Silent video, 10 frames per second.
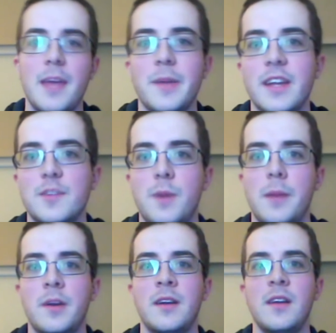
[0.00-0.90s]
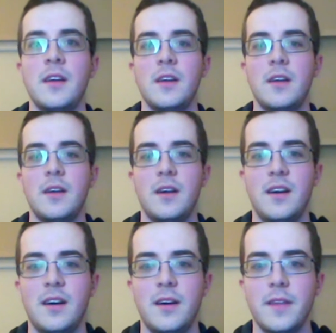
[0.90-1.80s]
game against Bomber.
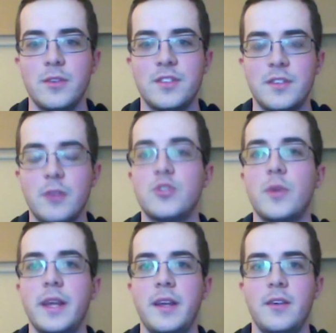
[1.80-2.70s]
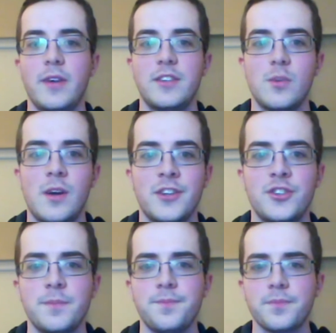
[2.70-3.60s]
That was really great to
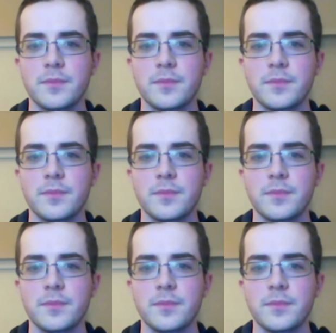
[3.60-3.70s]
watch.